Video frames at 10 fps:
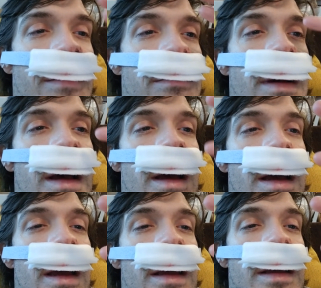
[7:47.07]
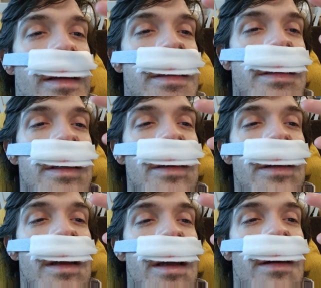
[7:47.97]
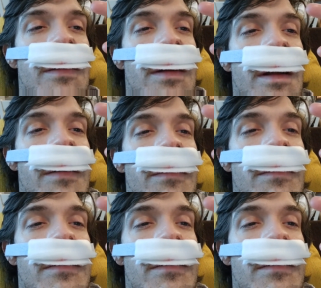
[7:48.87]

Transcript: Bye. See you later when I'm